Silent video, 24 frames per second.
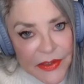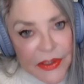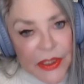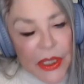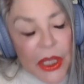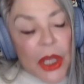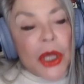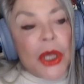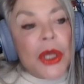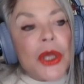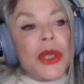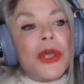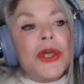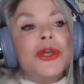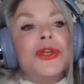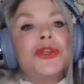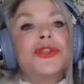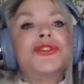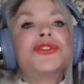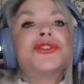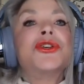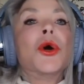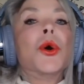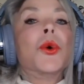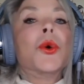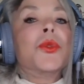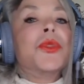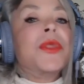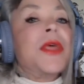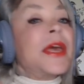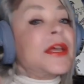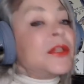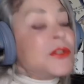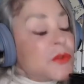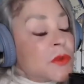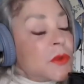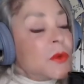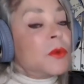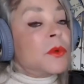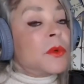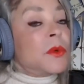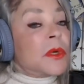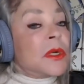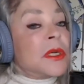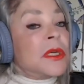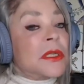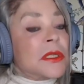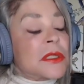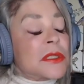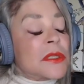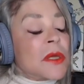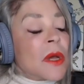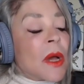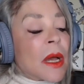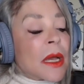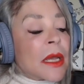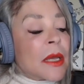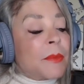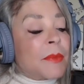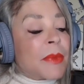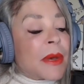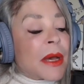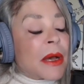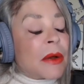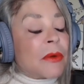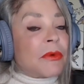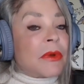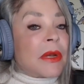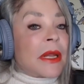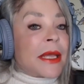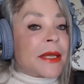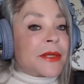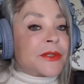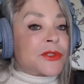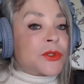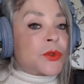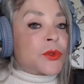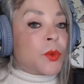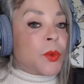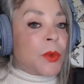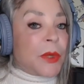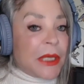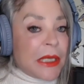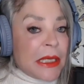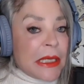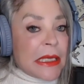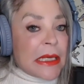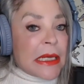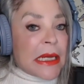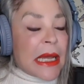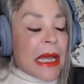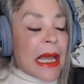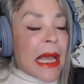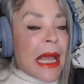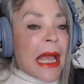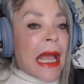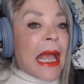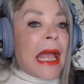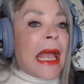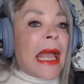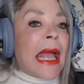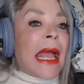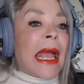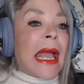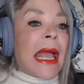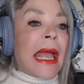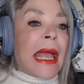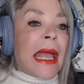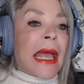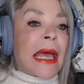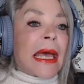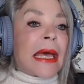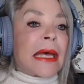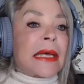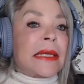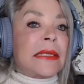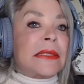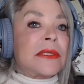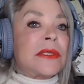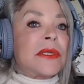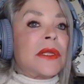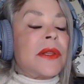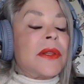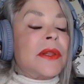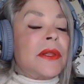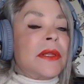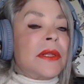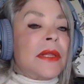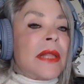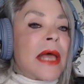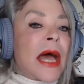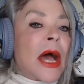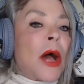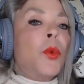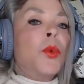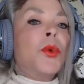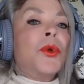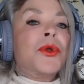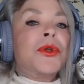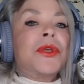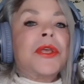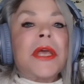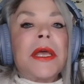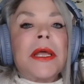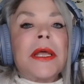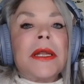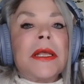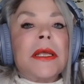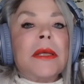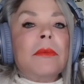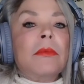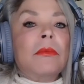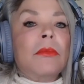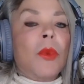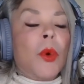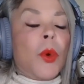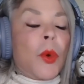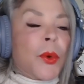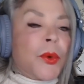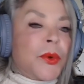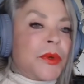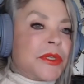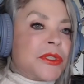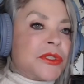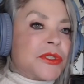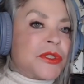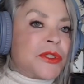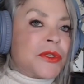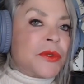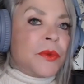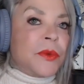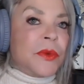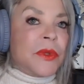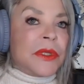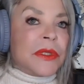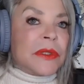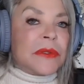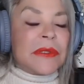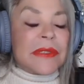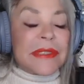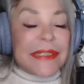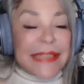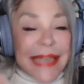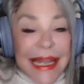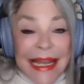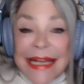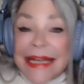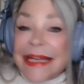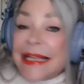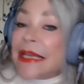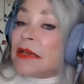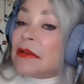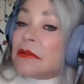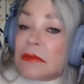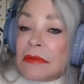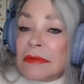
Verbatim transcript: Yep. So that's what we're going to talk about next week. And now we're getting more into the dating.